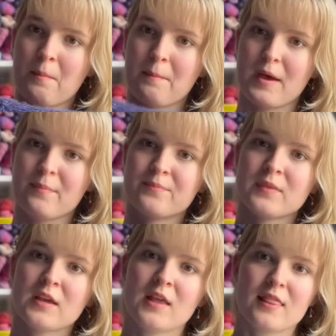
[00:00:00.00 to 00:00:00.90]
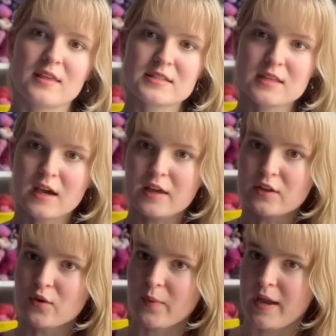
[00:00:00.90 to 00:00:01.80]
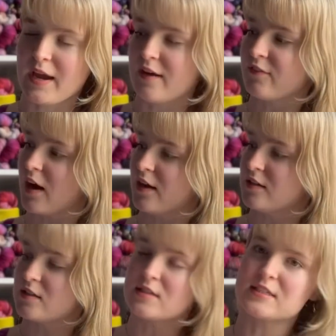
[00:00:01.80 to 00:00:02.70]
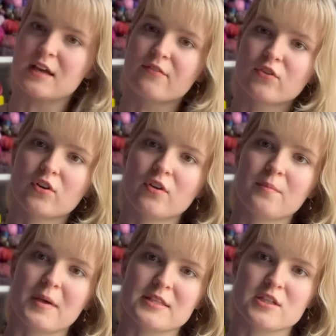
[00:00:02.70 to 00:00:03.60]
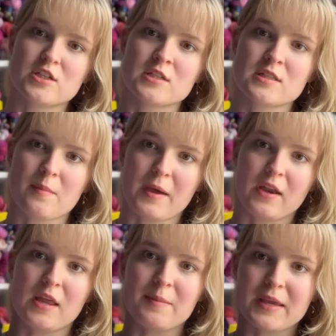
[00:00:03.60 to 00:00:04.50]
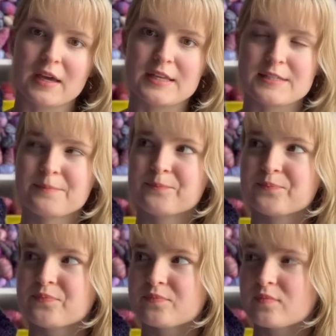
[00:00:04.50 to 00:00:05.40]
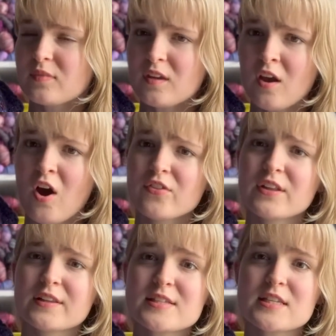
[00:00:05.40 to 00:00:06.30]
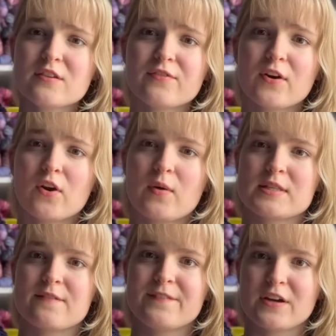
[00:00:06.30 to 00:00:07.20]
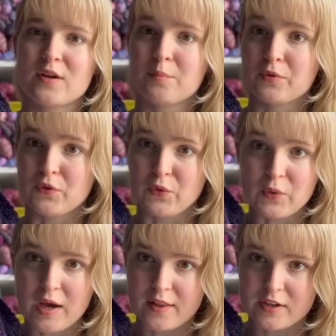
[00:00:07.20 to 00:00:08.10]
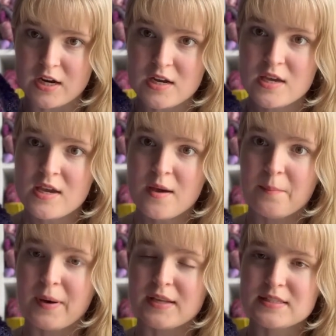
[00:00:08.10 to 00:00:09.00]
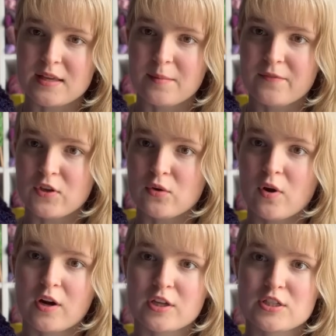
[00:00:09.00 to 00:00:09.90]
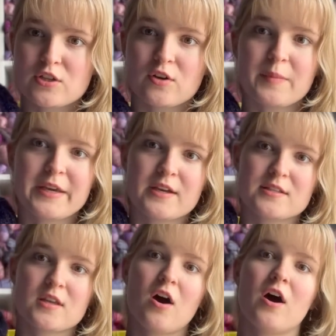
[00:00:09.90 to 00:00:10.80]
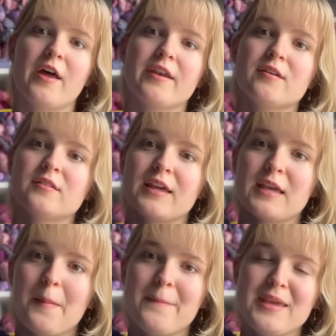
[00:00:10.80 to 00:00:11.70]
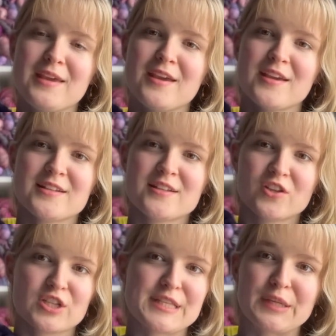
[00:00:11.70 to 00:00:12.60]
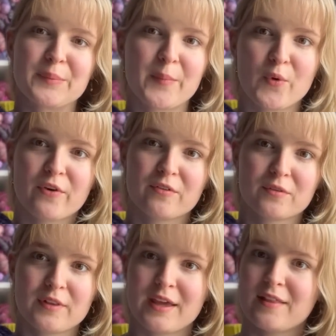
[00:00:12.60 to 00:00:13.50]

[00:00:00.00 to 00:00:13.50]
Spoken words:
But this colorway, I've gotten several messages about it because on the listing photo it's a very blue color, but some of you are concerned because on, like me, it looks a little bit more like